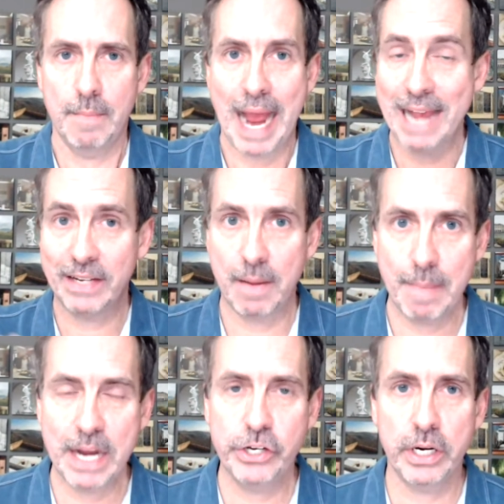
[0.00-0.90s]
As I
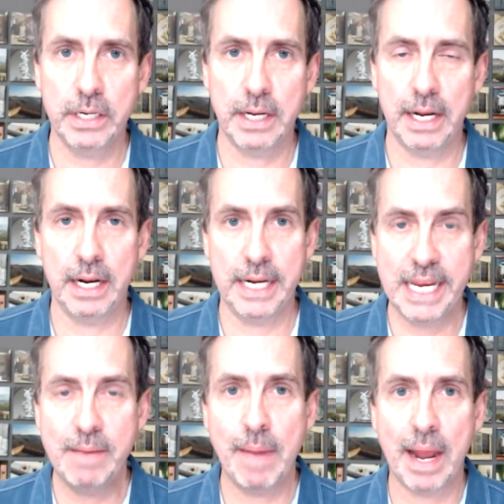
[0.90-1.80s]
mentioned in an
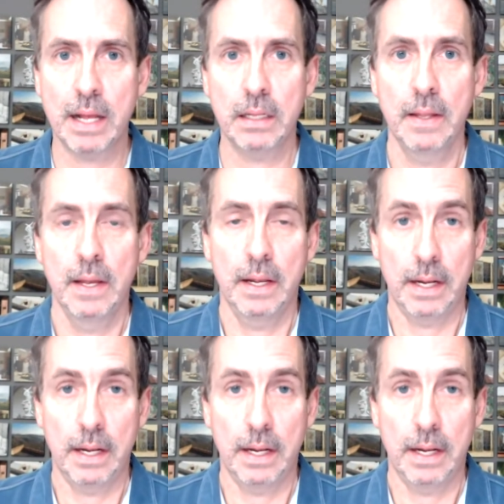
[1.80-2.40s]
email